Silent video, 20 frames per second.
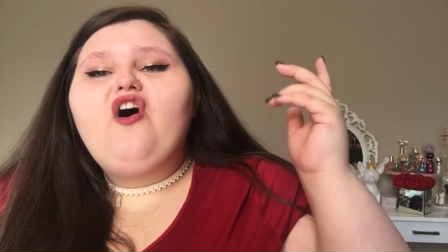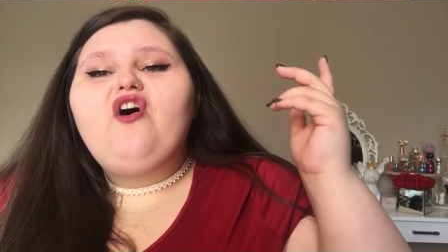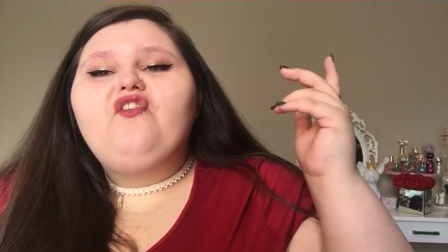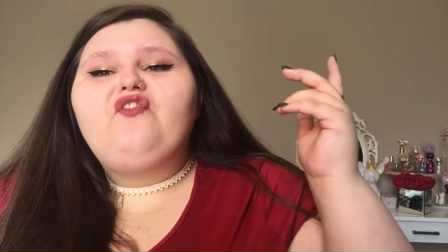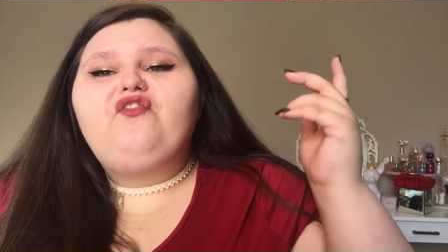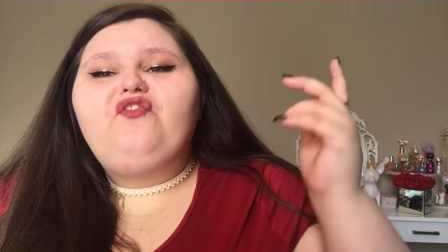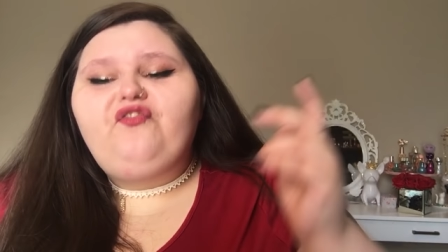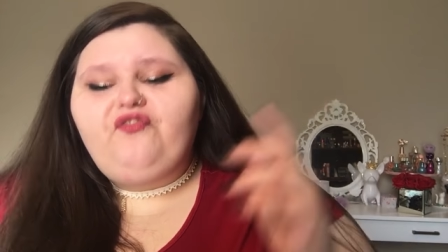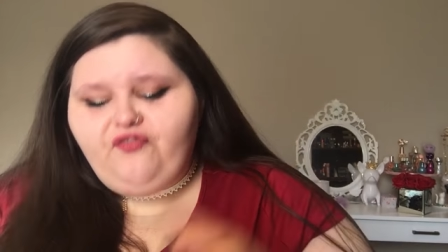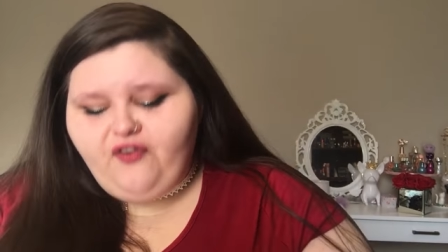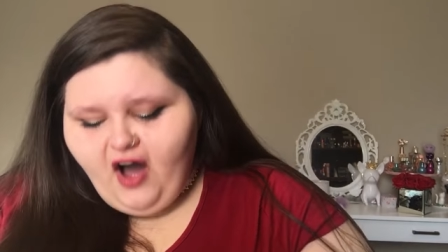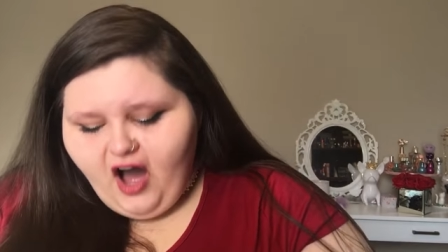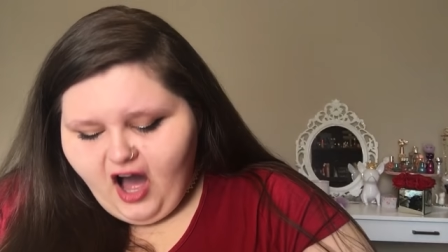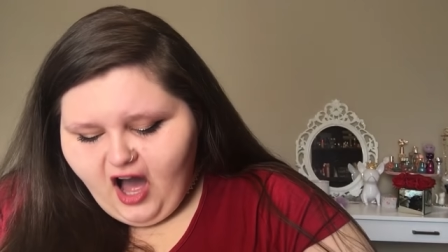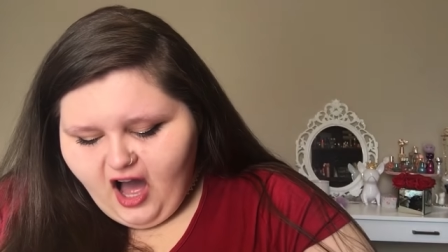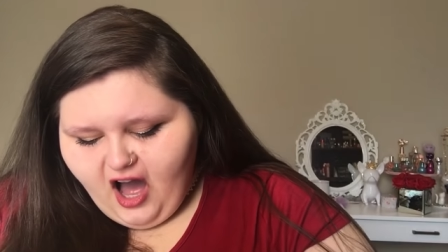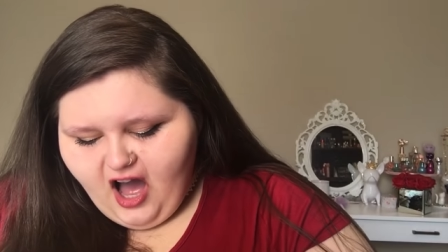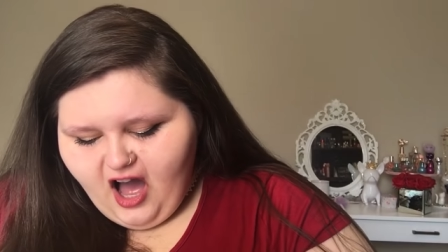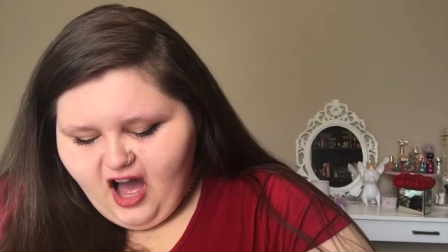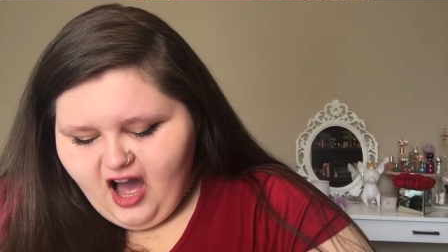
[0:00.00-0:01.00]

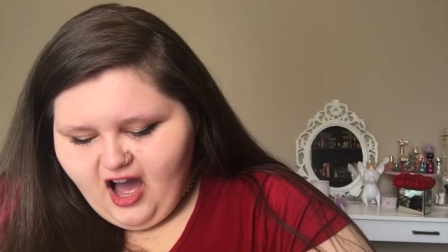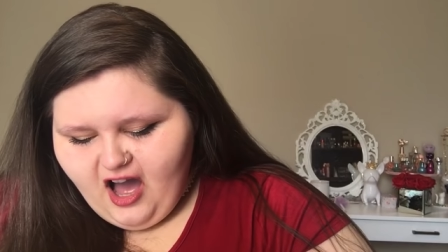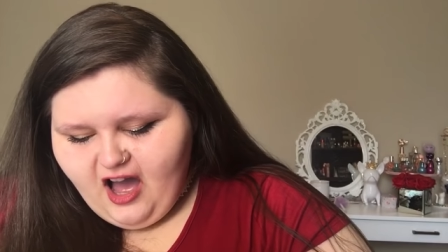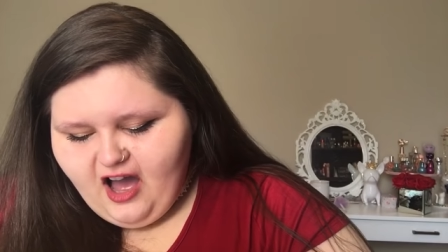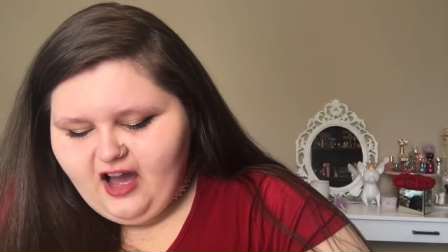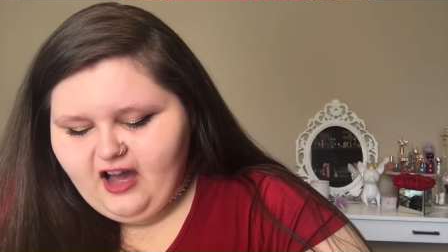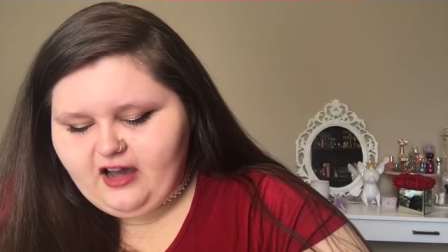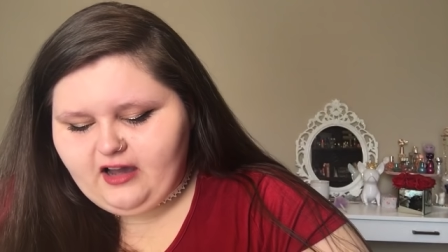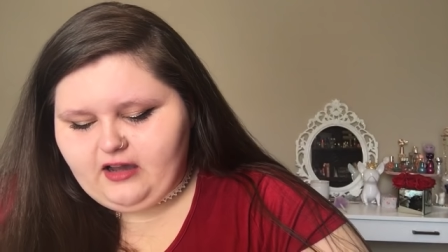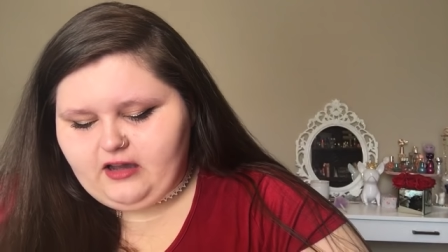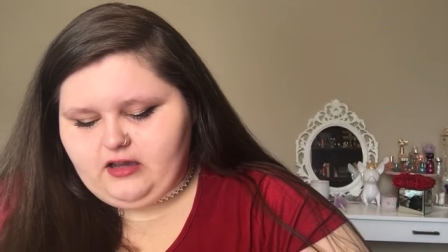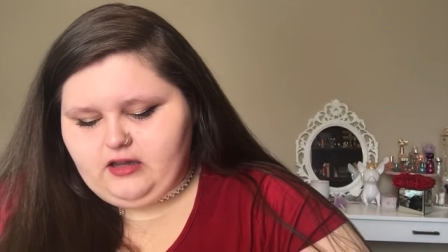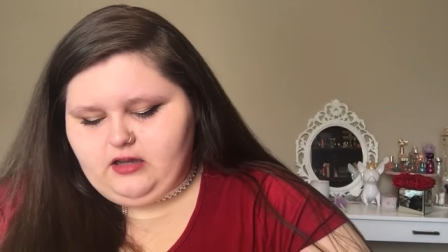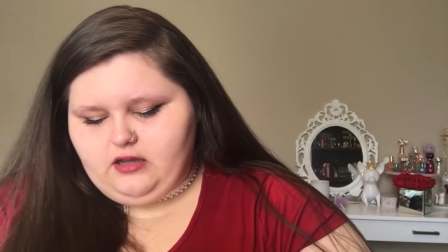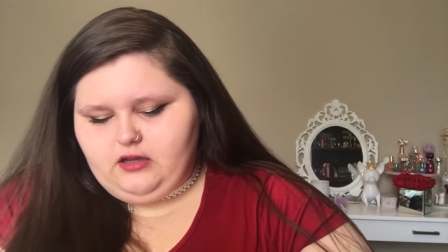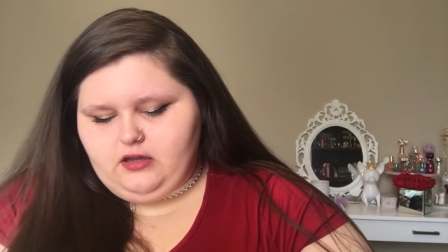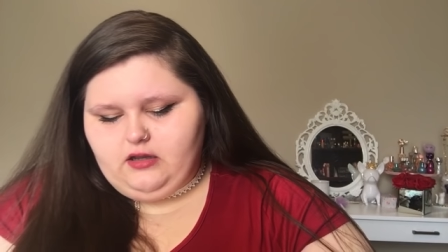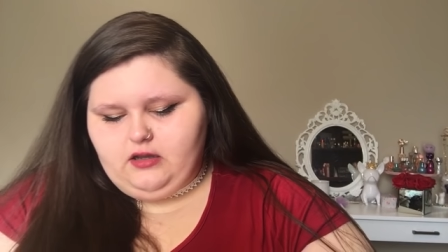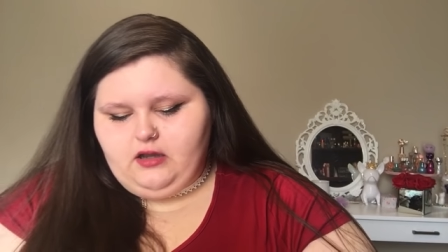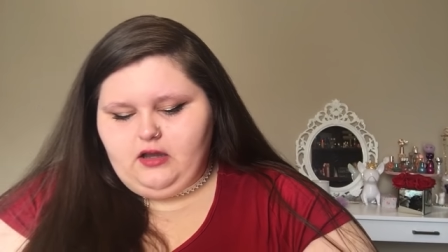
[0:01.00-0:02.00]
Fuck!
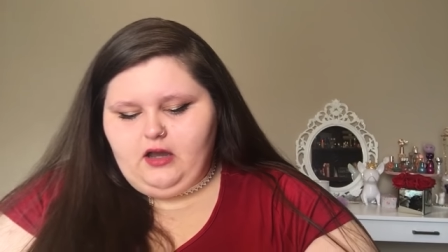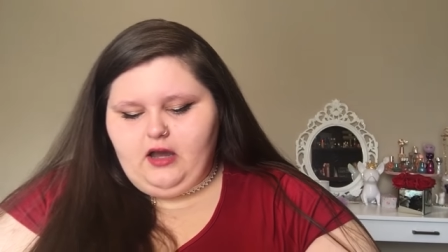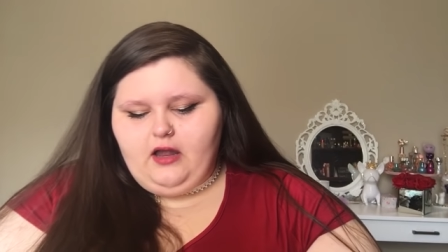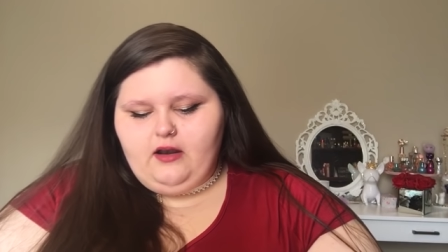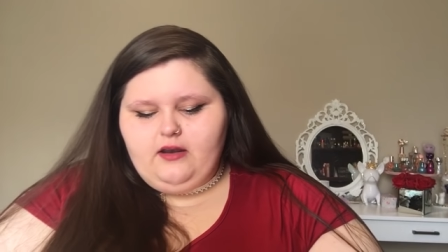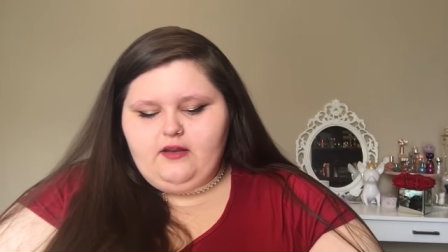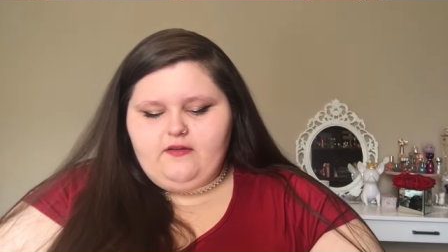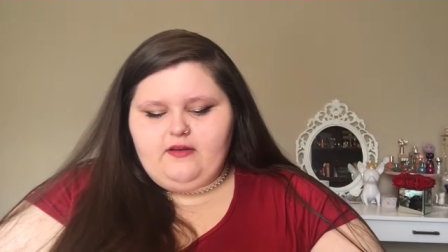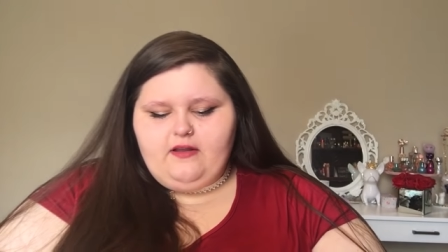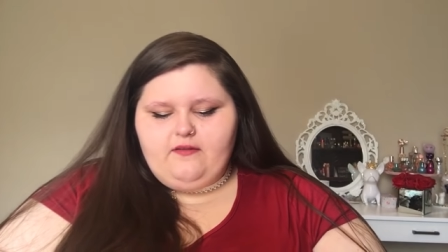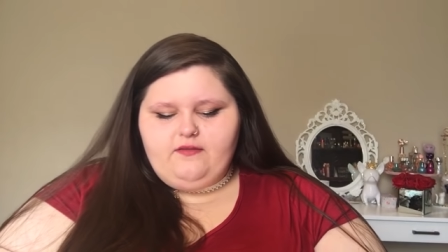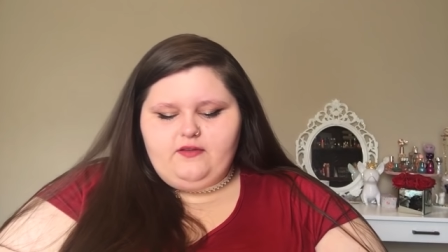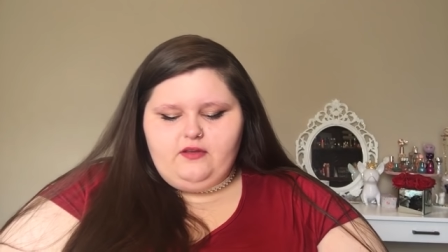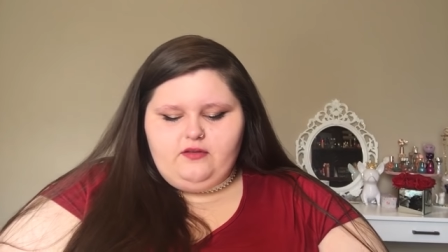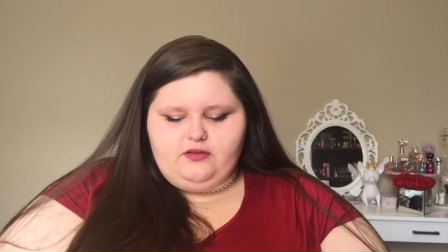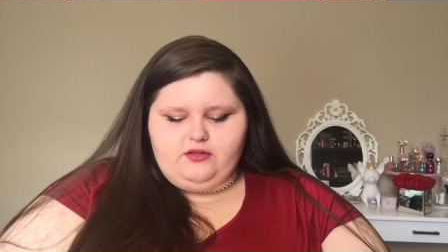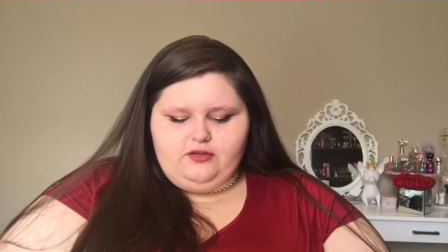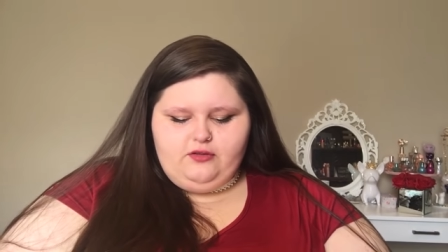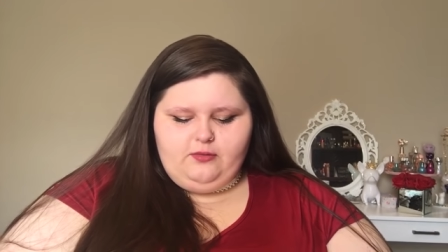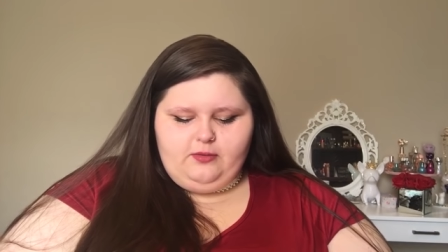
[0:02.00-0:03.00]
I don't even have
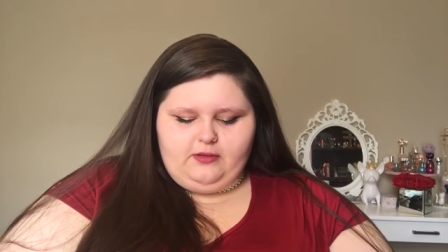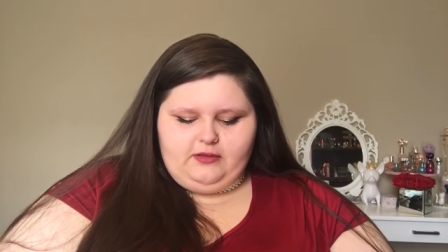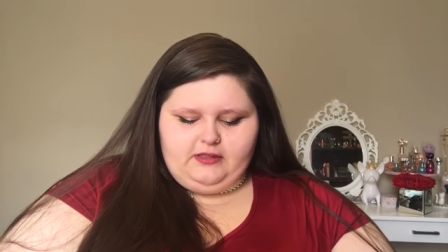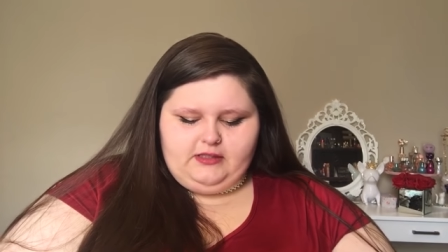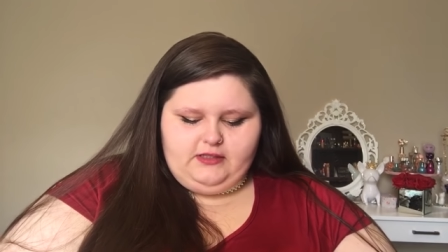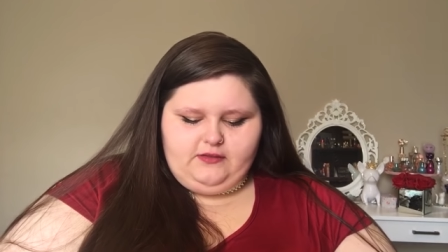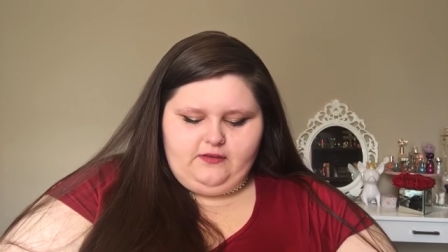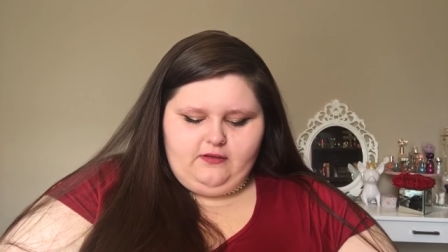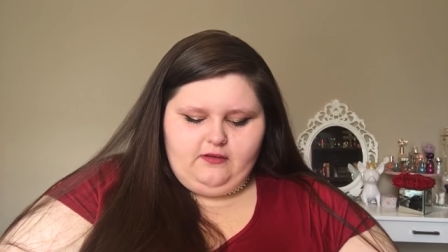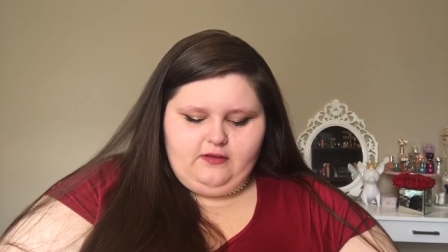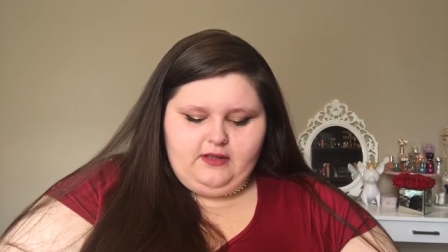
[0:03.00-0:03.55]
YouTube on this phone.